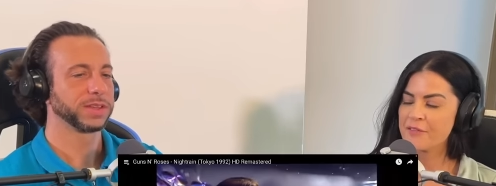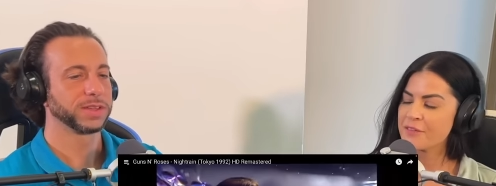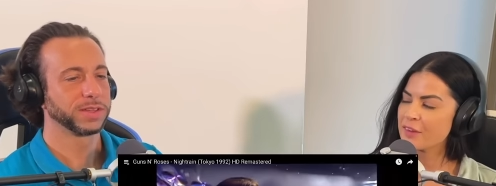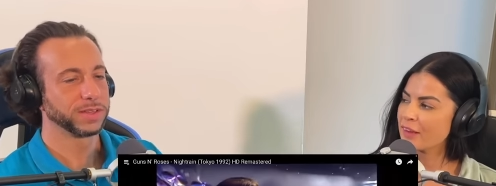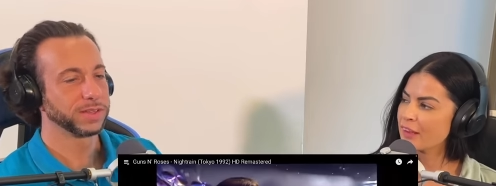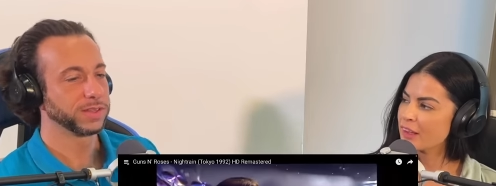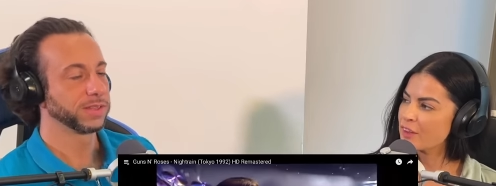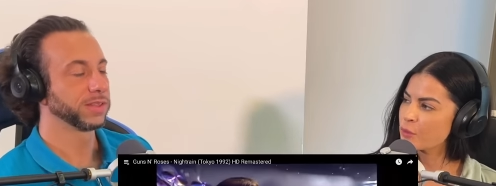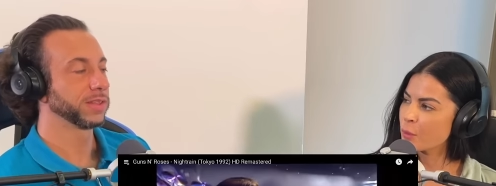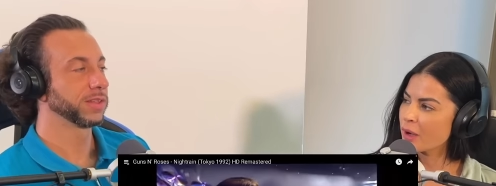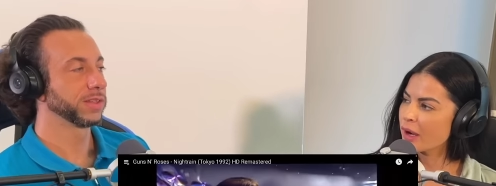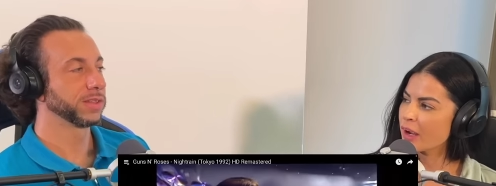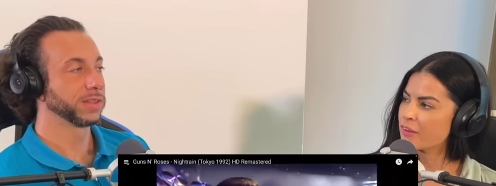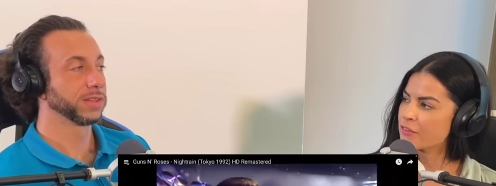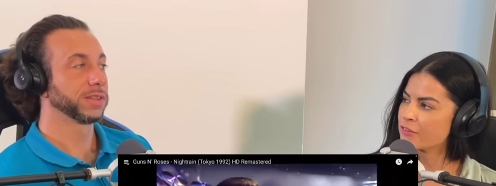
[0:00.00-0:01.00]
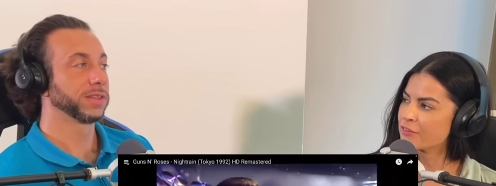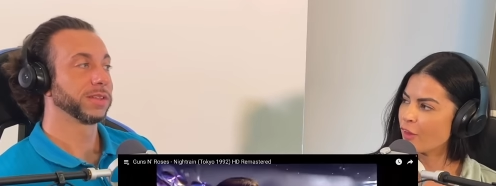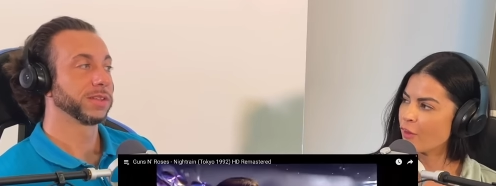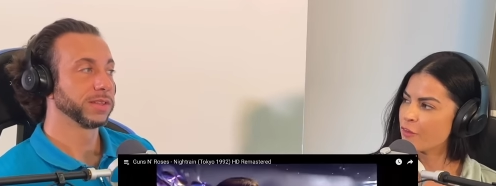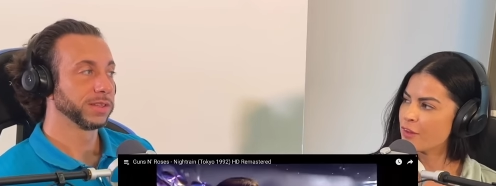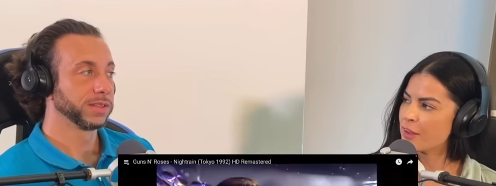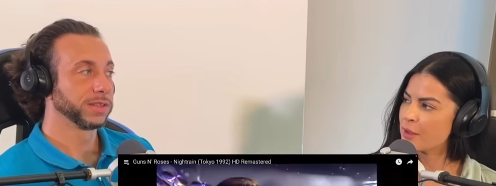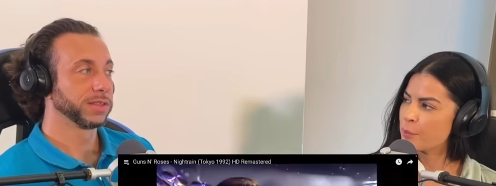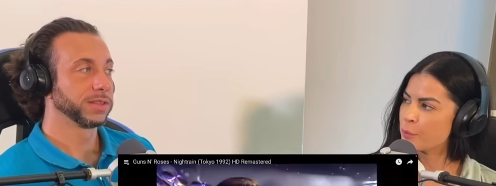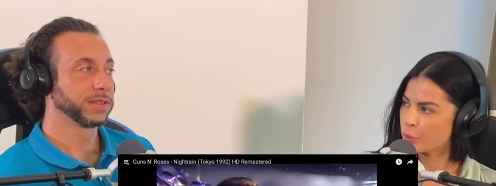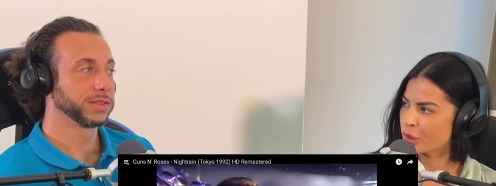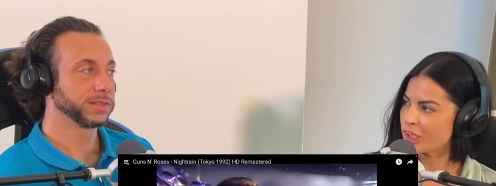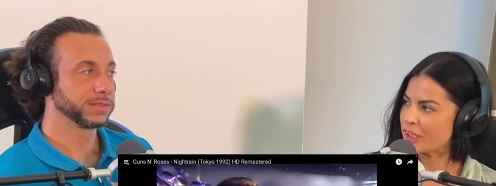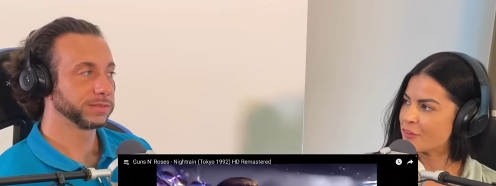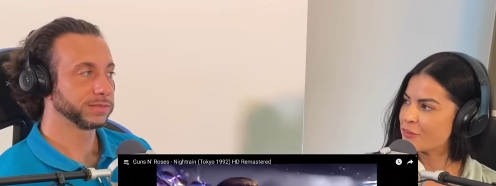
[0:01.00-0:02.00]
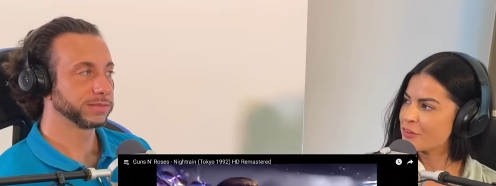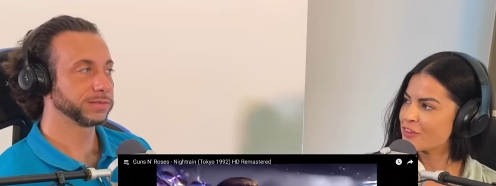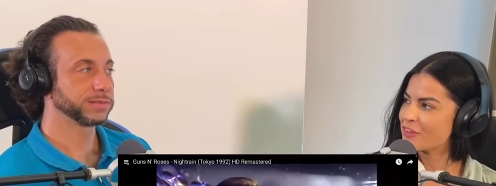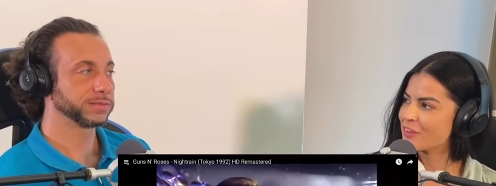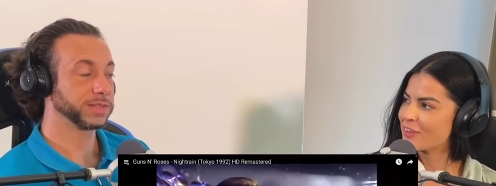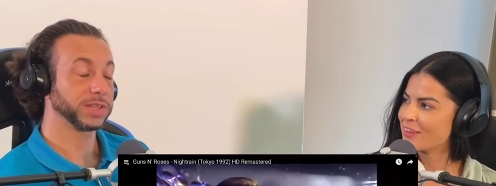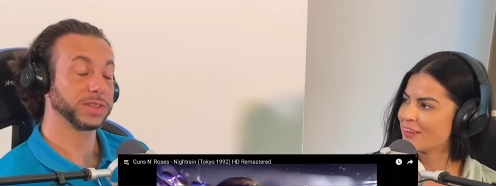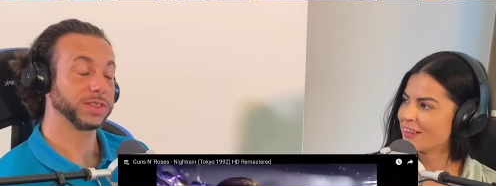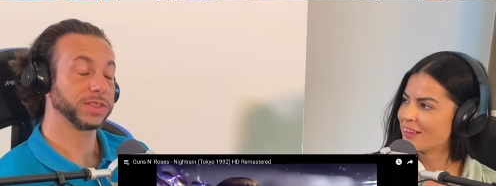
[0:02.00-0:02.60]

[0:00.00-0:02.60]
Speaker 1: I feel like he's wearing velvet briefs.